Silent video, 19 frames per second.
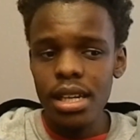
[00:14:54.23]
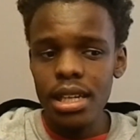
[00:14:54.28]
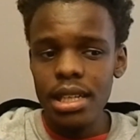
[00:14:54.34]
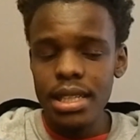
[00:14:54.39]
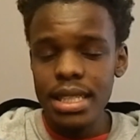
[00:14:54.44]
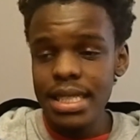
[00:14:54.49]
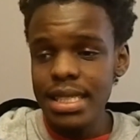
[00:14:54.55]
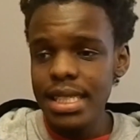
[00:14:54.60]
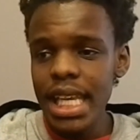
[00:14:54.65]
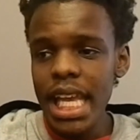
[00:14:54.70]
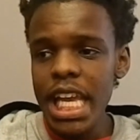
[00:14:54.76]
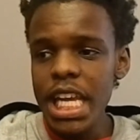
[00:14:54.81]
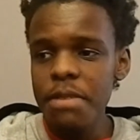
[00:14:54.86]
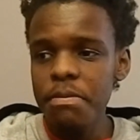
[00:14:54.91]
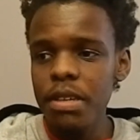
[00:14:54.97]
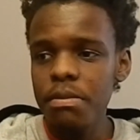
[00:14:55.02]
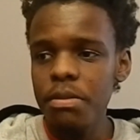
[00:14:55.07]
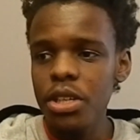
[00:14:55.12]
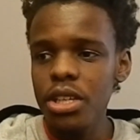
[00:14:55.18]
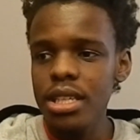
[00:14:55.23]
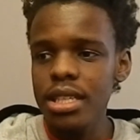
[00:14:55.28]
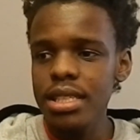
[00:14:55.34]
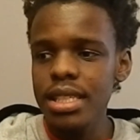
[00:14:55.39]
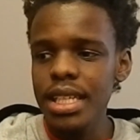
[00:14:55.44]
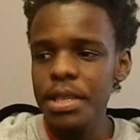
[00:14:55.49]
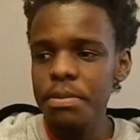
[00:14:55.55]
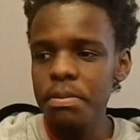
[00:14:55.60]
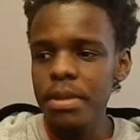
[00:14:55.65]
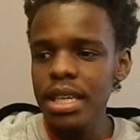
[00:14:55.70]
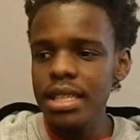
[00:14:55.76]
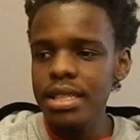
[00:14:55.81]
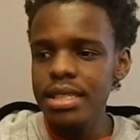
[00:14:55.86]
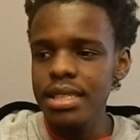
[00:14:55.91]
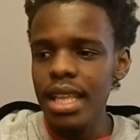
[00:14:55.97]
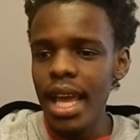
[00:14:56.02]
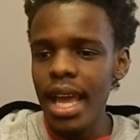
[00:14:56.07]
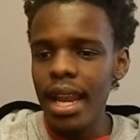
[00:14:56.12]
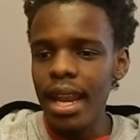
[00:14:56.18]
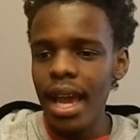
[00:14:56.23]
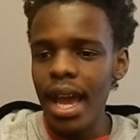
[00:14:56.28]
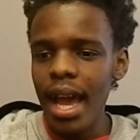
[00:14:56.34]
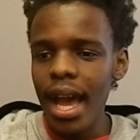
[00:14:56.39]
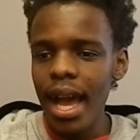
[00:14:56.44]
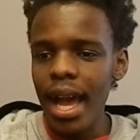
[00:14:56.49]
That scared me because it means that